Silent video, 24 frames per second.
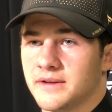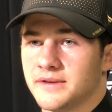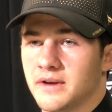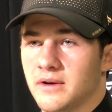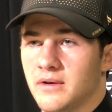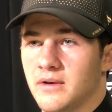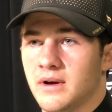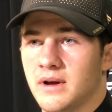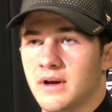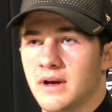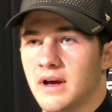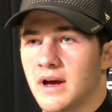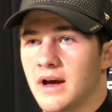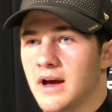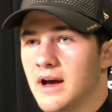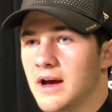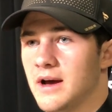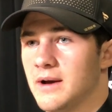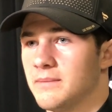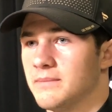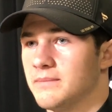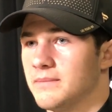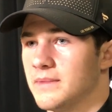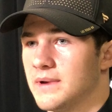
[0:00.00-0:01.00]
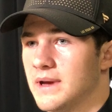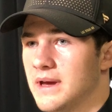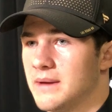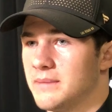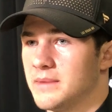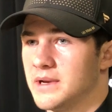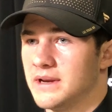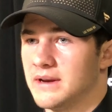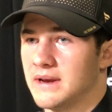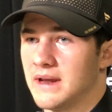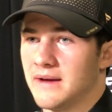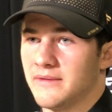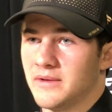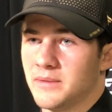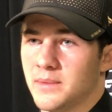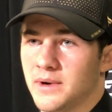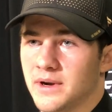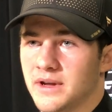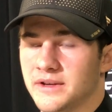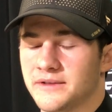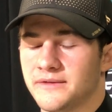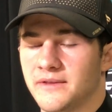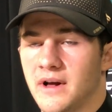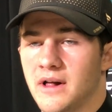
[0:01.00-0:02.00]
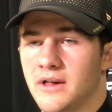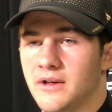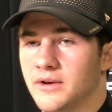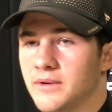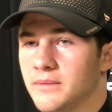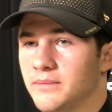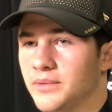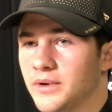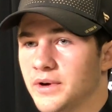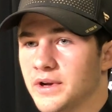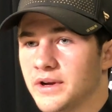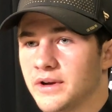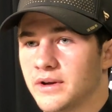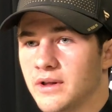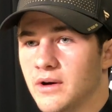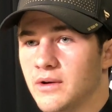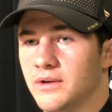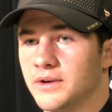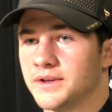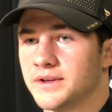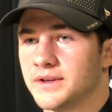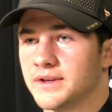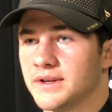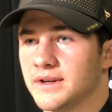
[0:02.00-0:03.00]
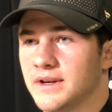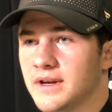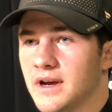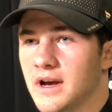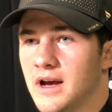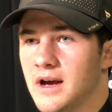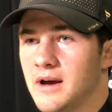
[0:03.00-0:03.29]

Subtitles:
So, I mean, everybody's following them pretty close,